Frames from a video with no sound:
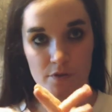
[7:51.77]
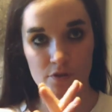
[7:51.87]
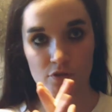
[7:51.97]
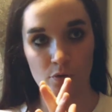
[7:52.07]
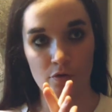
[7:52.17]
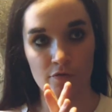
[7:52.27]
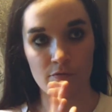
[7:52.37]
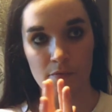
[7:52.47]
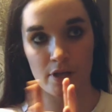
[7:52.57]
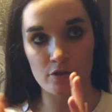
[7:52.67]
Sort of
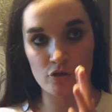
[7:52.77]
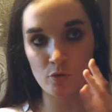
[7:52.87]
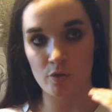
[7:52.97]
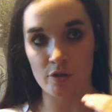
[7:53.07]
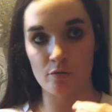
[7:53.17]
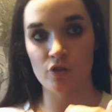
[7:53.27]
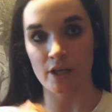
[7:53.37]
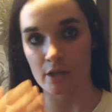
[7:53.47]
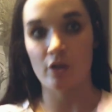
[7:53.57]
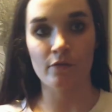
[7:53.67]
ensure that you're
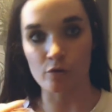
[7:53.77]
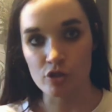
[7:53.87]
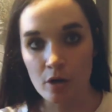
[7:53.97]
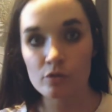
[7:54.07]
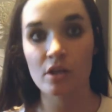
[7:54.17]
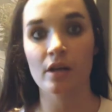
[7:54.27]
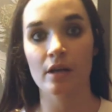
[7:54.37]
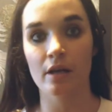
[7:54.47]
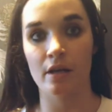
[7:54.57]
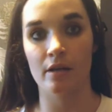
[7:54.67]
checking over your
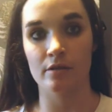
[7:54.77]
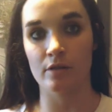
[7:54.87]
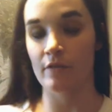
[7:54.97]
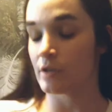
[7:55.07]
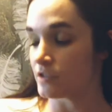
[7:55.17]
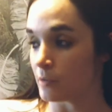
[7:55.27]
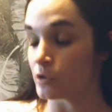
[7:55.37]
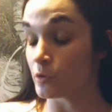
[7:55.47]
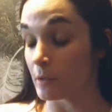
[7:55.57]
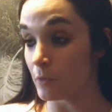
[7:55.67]
shoulder and every time you're
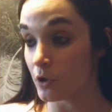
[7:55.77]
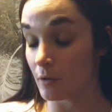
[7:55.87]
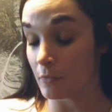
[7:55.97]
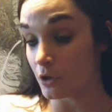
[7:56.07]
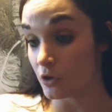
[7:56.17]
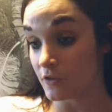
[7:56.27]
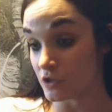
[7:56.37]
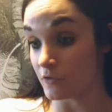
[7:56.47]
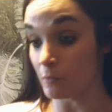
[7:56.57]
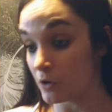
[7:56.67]
doing a manoeuvre.
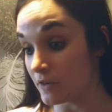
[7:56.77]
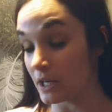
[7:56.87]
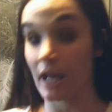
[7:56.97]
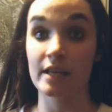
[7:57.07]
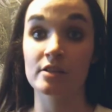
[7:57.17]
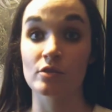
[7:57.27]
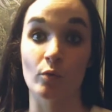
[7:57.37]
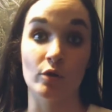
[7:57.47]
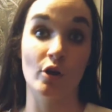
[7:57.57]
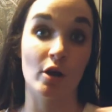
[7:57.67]
So if you're moving lanes
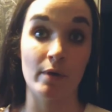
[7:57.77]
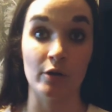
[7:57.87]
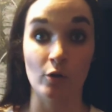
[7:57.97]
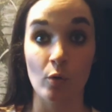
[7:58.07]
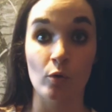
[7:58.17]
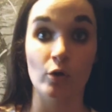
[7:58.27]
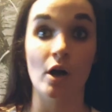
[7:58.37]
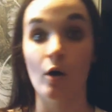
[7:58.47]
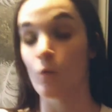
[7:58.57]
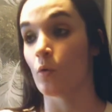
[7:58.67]
or you're going around a
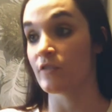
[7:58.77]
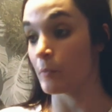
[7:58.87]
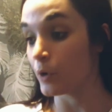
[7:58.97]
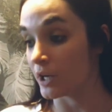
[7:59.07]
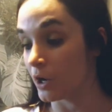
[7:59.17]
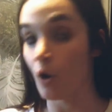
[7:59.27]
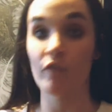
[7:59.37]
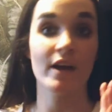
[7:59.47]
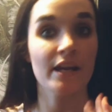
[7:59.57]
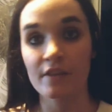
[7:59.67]
corner or if you're pulling
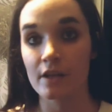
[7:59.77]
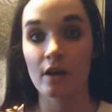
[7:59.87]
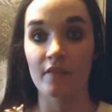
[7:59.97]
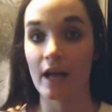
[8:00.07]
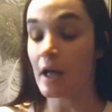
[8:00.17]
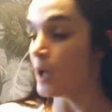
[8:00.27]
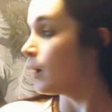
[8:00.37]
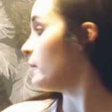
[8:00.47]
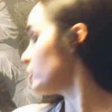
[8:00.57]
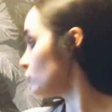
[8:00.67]
off, anything like that,
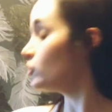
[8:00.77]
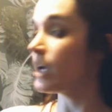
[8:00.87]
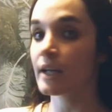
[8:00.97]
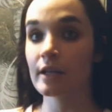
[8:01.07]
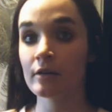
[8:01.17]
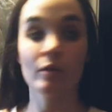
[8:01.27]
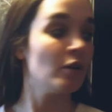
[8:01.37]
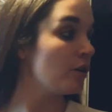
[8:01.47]
make sure you're checking